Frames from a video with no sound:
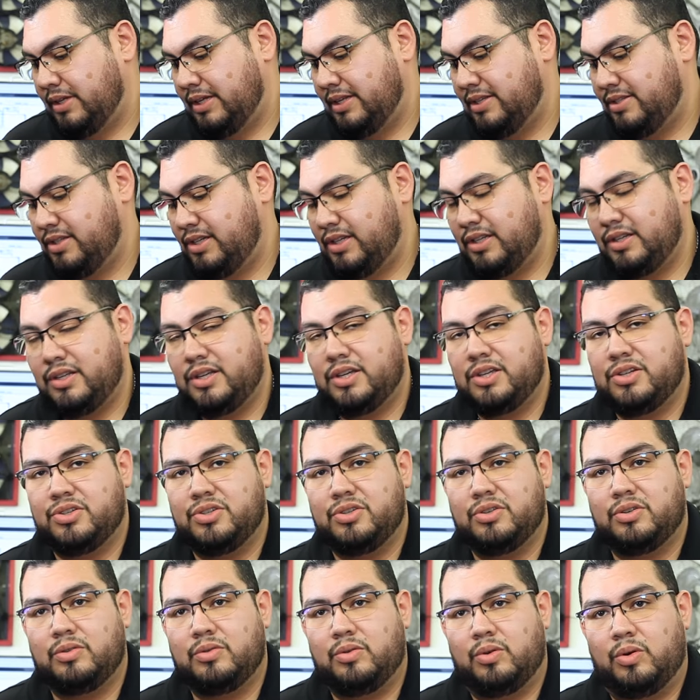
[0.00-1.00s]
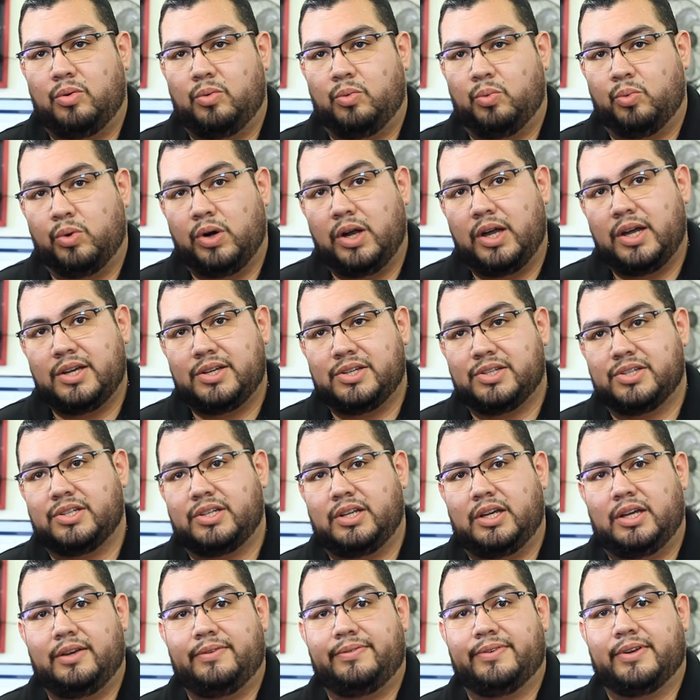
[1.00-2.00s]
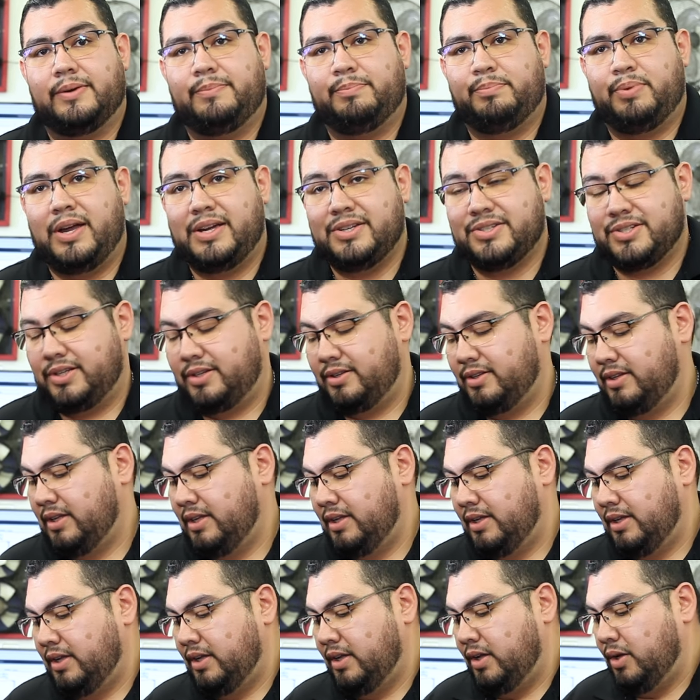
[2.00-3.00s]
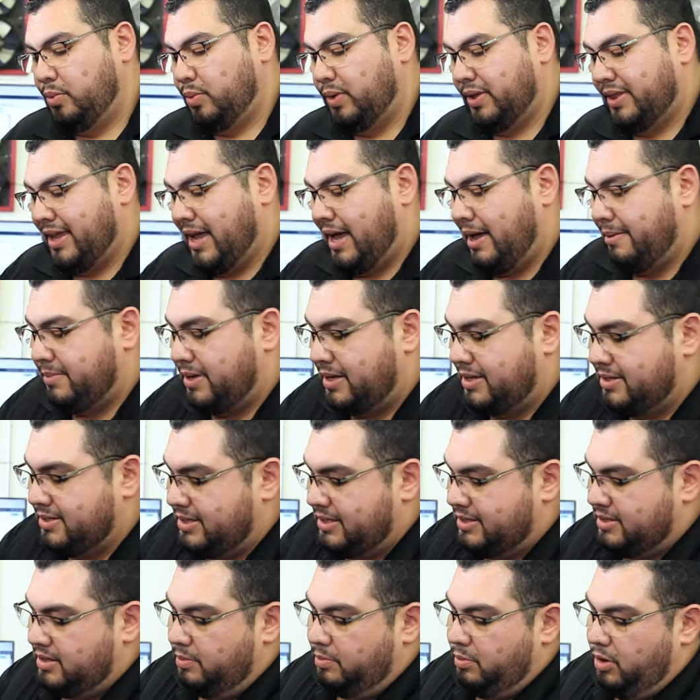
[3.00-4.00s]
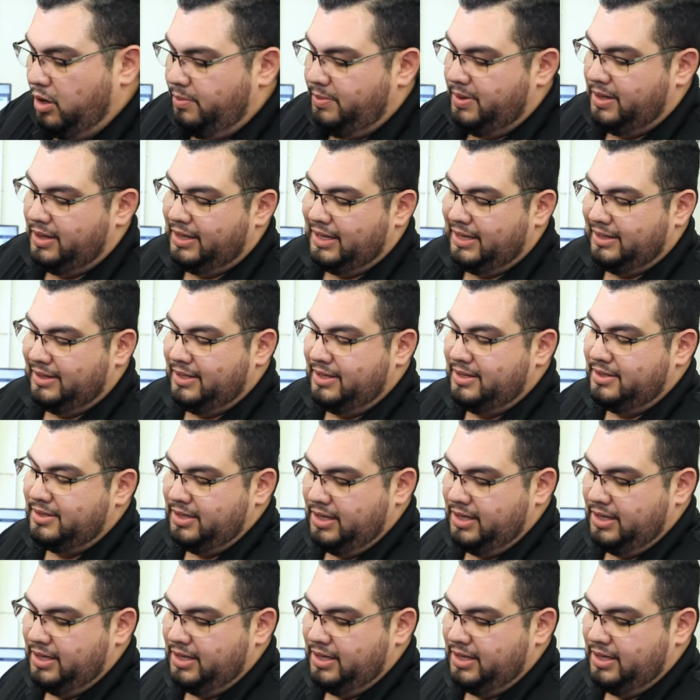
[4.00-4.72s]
is the initial rush of compression. What that means is the moment that this